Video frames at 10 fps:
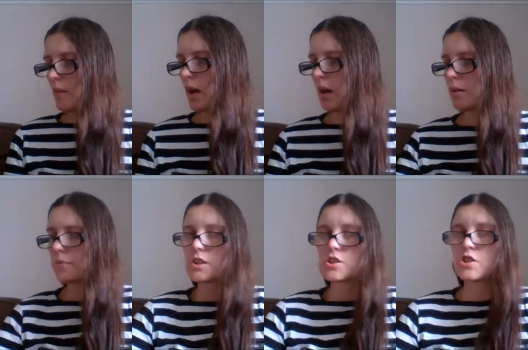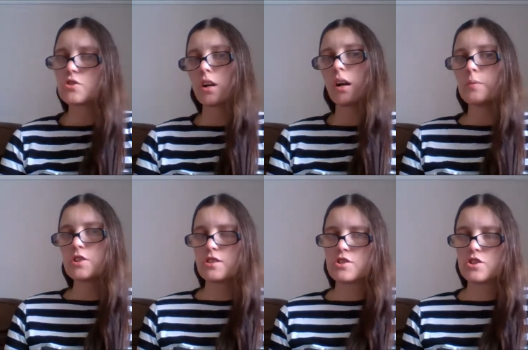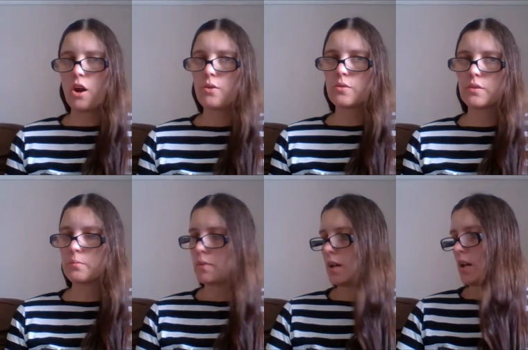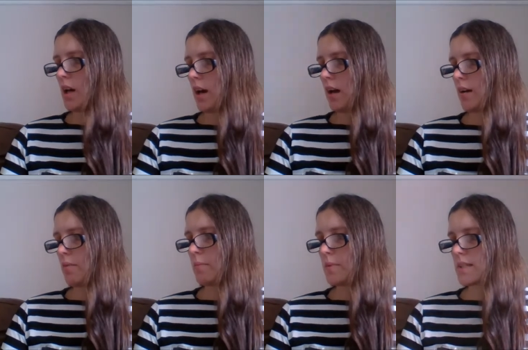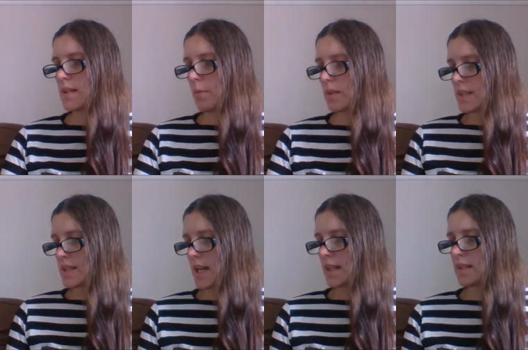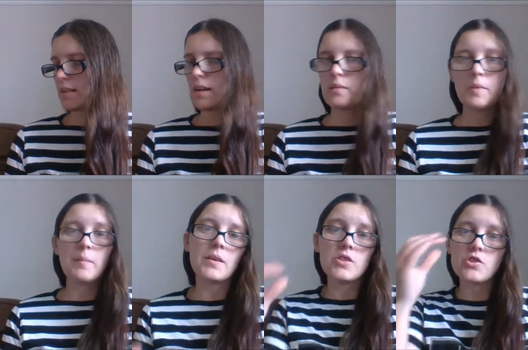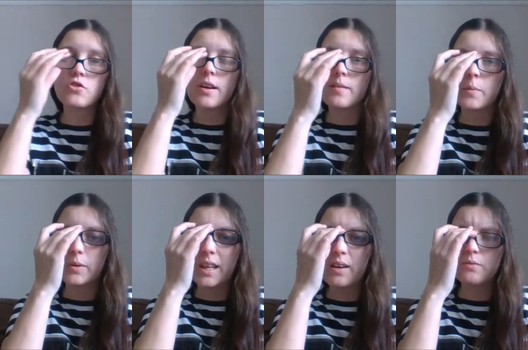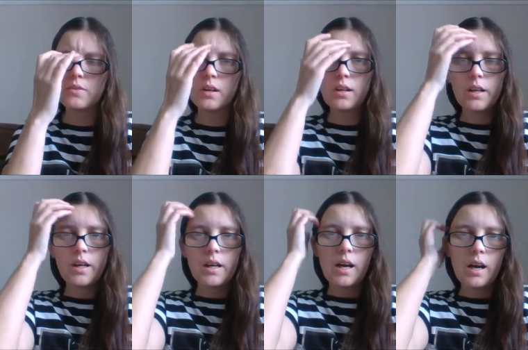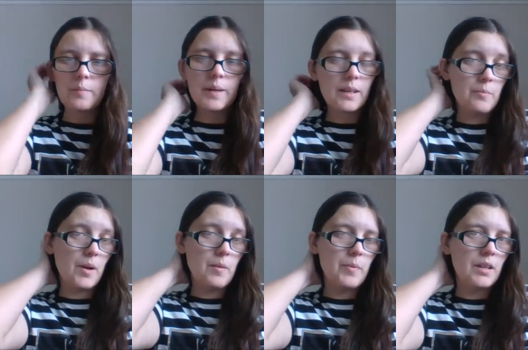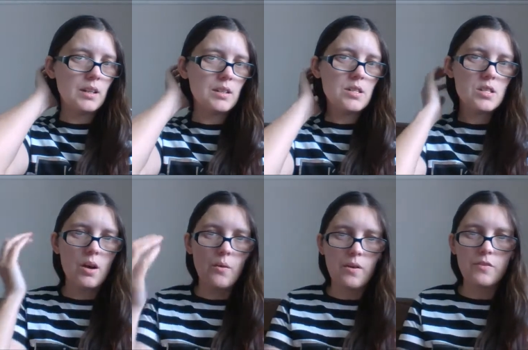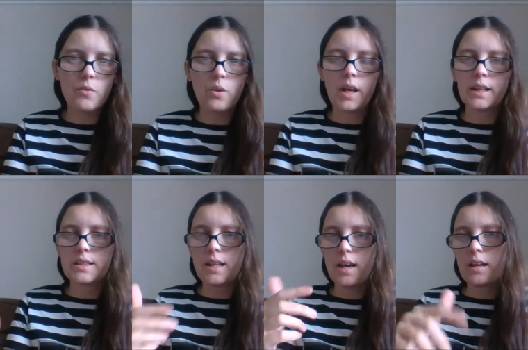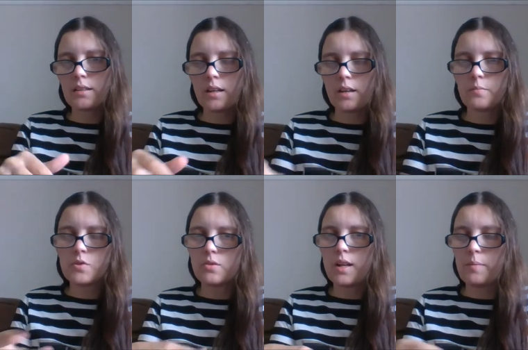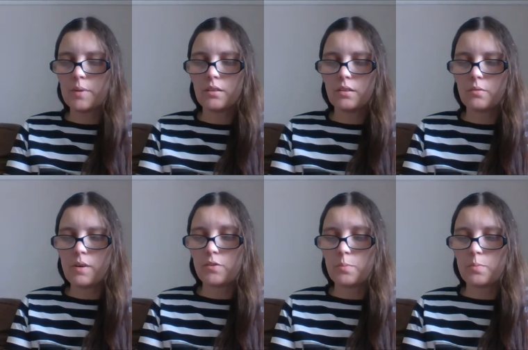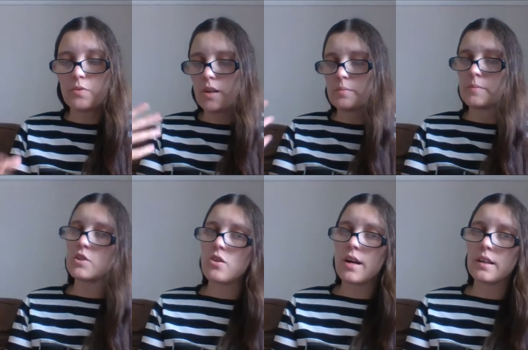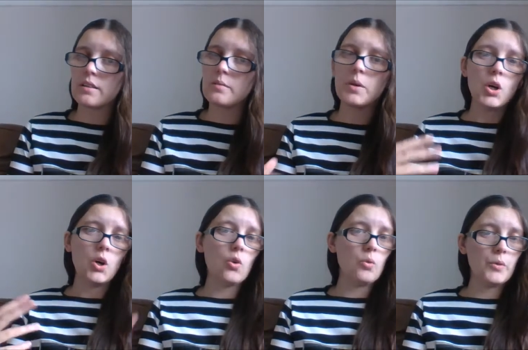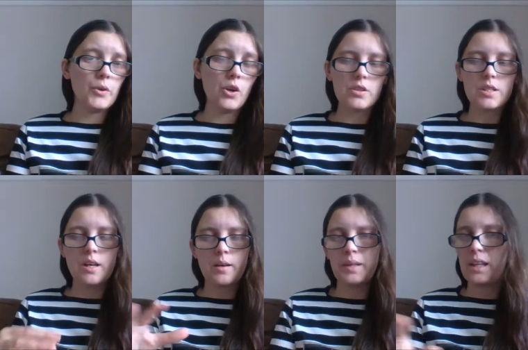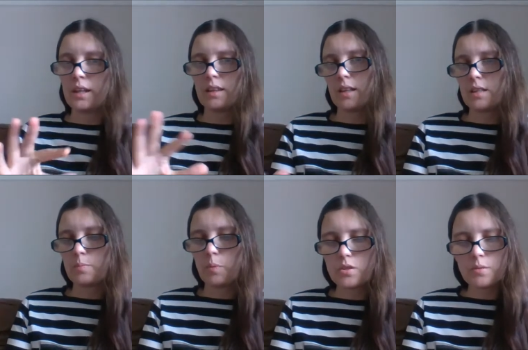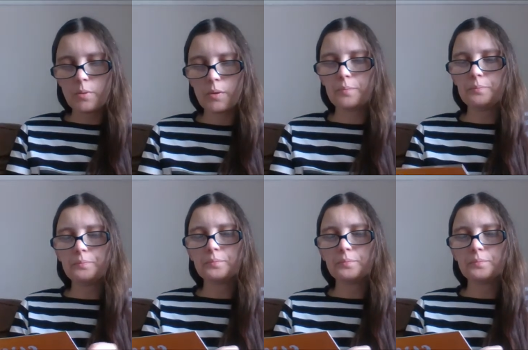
Because usually I would just show them, but someone had said that maybe I should try them on camera and give my opinion. So if you liked that, do let me know whether you preferred me trying them or not. Either is possible.